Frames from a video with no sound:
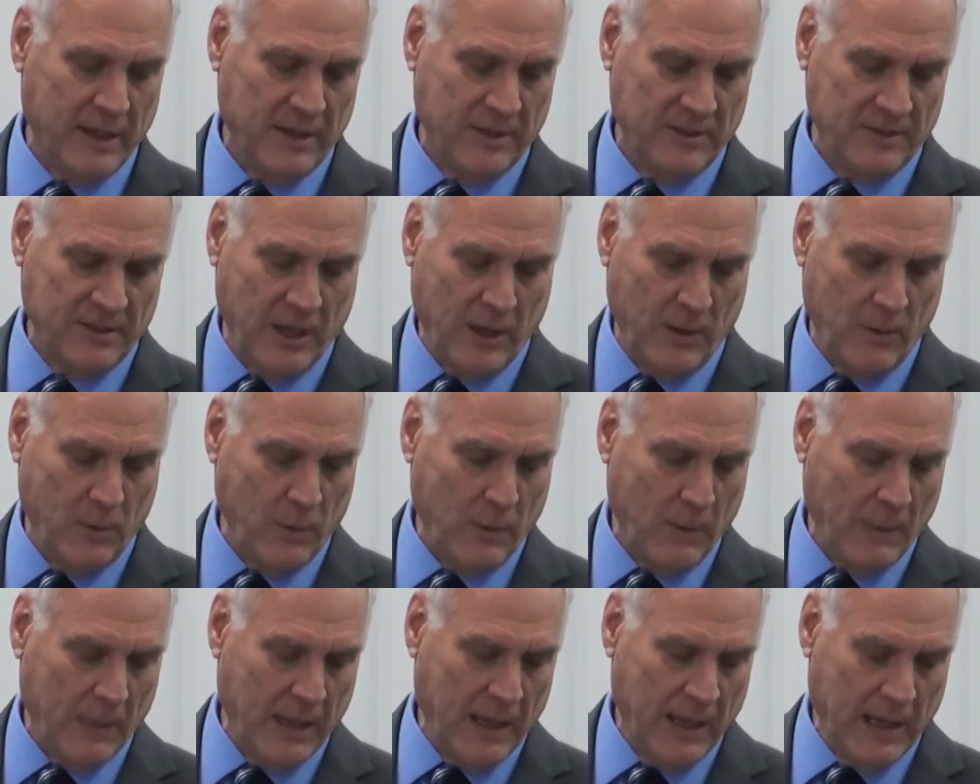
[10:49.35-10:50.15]

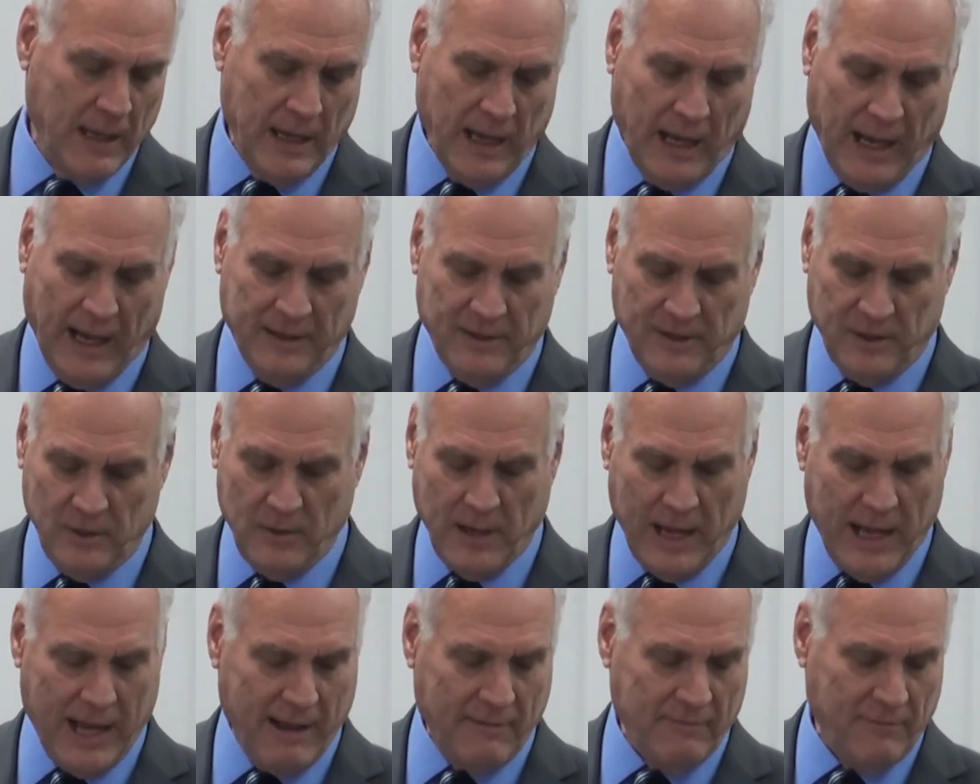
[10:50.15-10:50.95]
So I do
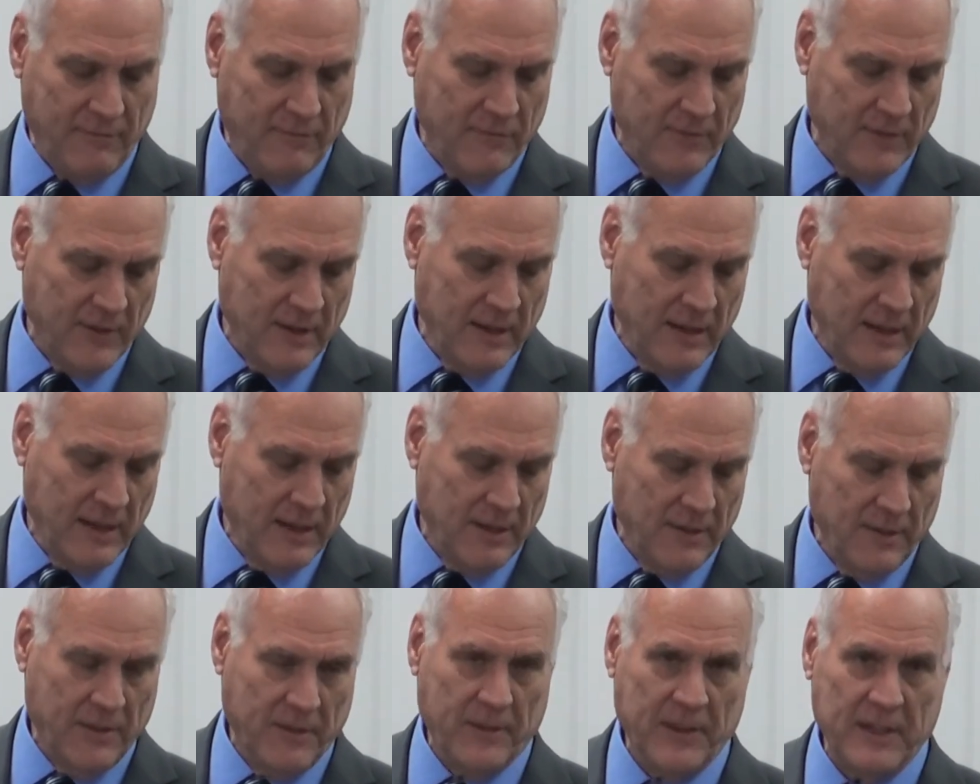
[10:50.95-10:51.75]
have
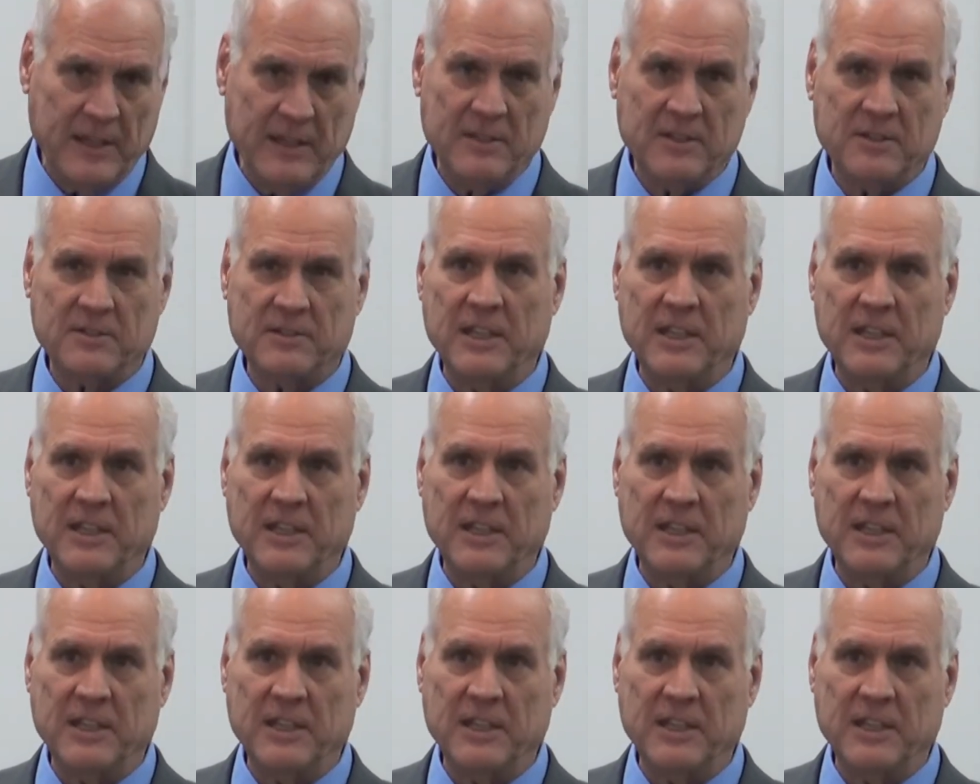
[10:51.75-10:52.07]
these